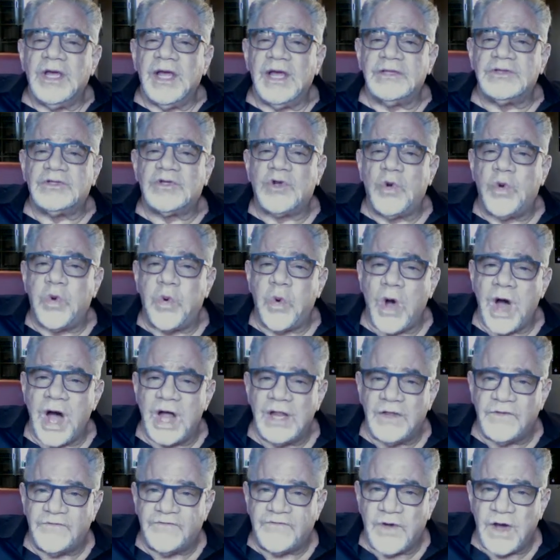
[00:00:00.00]

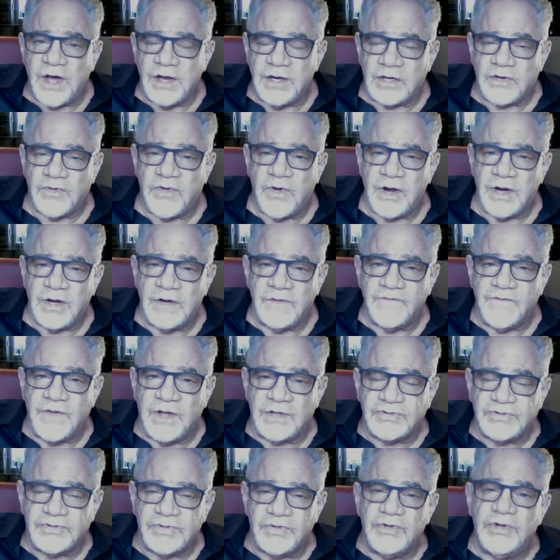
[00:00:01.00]
qualified accredited
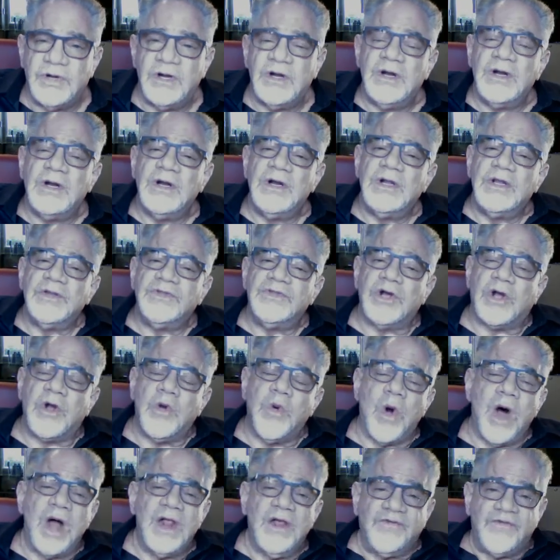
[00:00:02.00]
investor, the
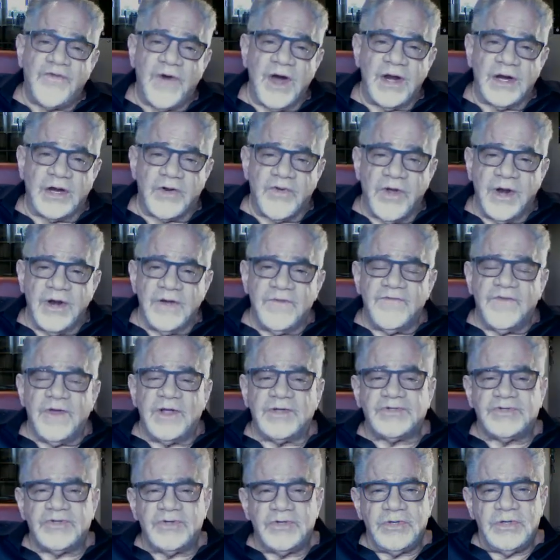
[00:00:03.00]
qualified accredited
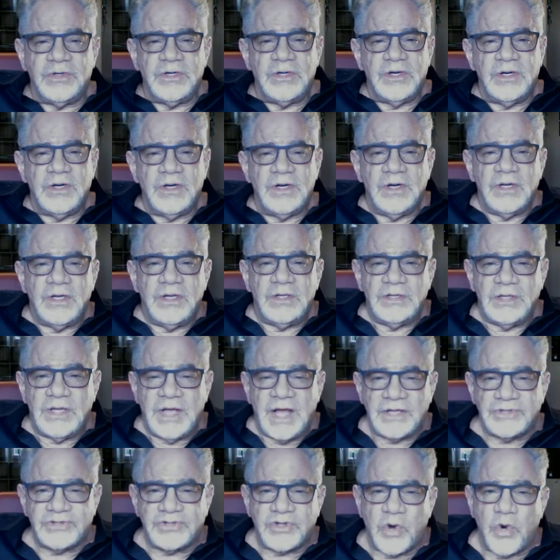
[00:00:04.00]
investor
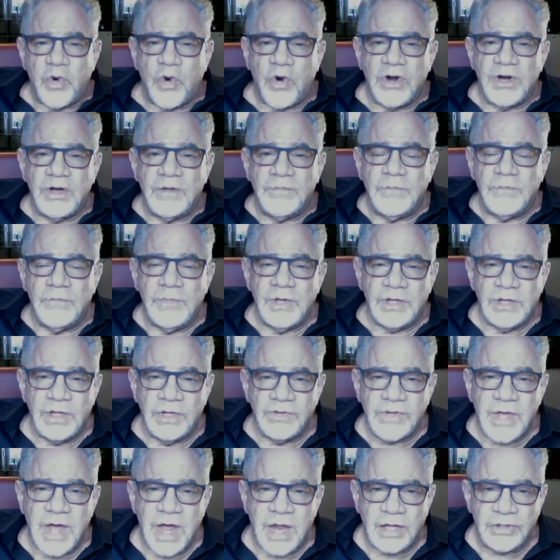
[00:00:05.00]
has
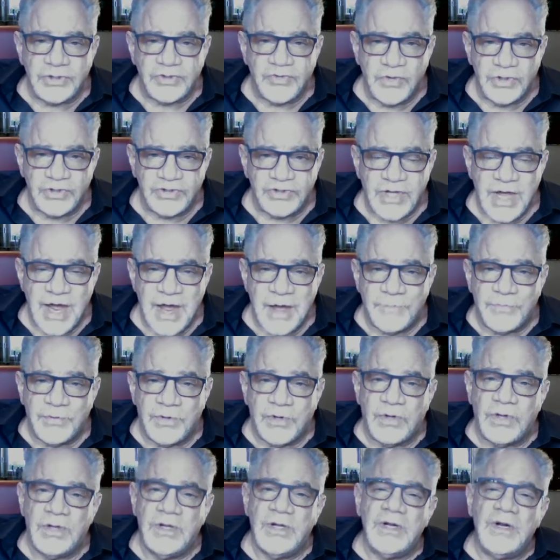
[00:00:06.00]
$250,000 risk
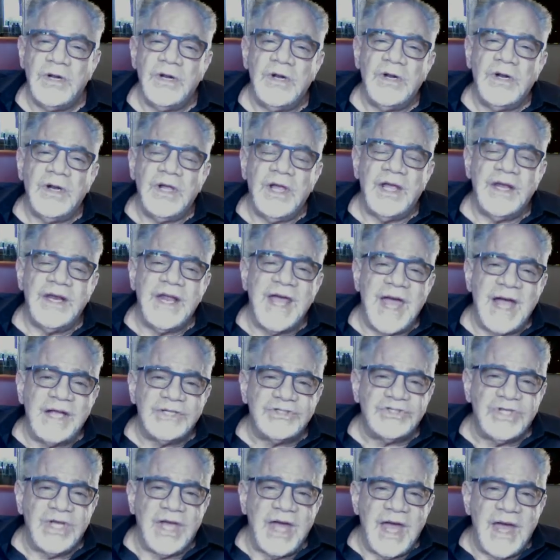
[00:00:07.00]
capital and
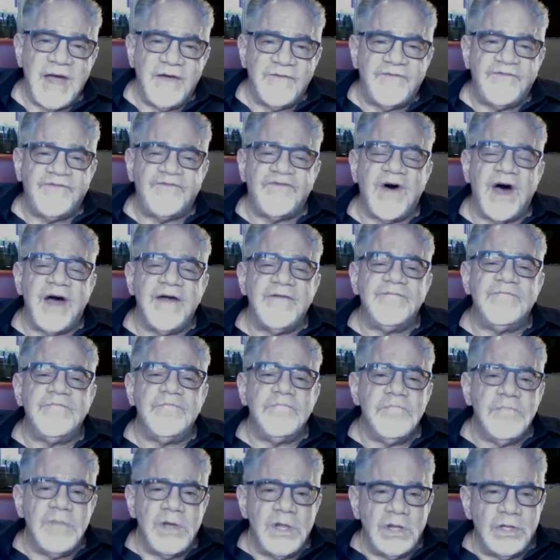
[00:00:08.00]
has to have $5
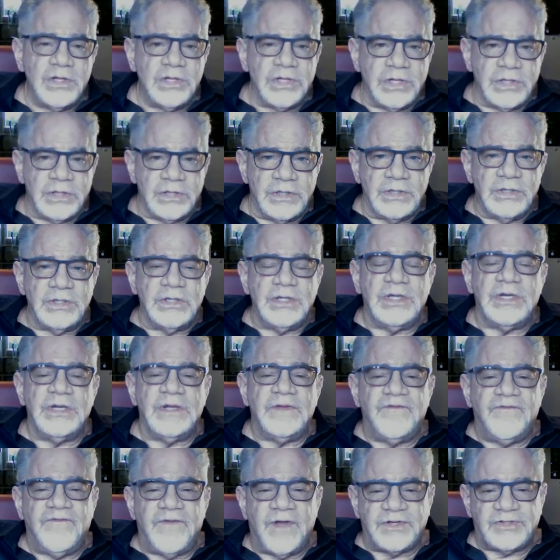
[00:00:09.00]
million
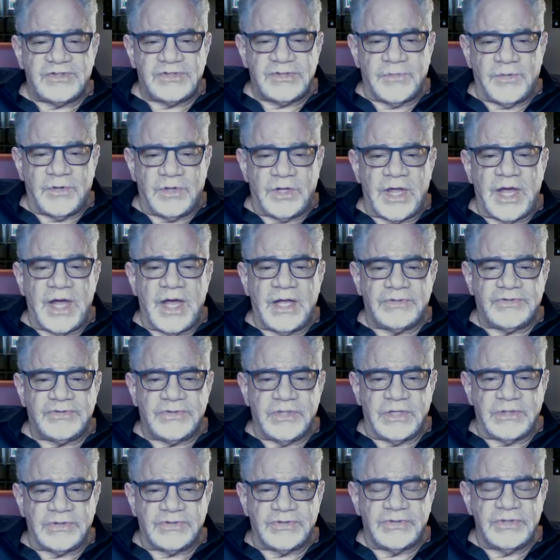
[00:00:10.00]
in investable
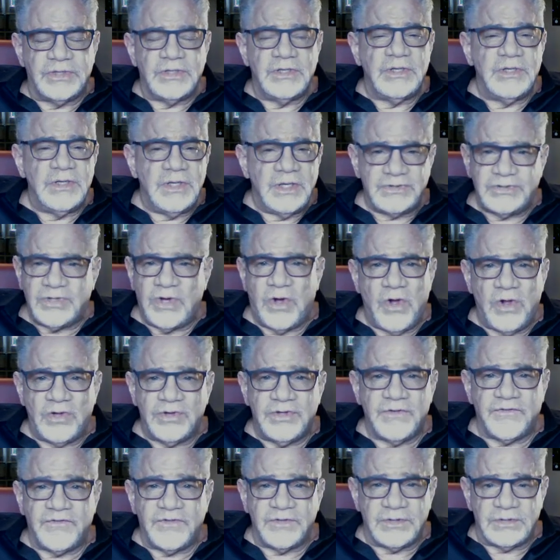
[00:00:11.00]
assets. It's a whole
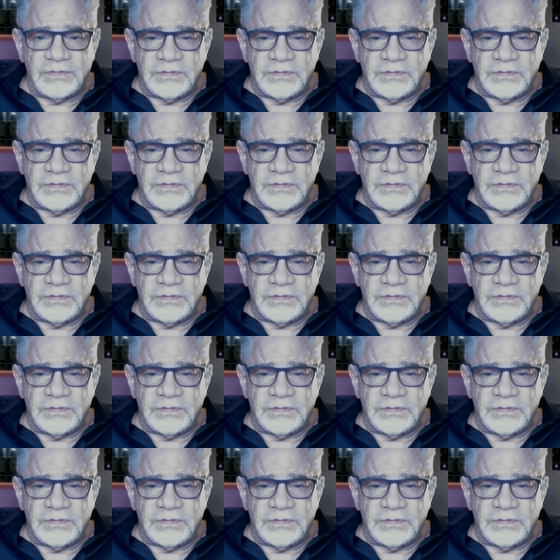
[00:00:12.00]
different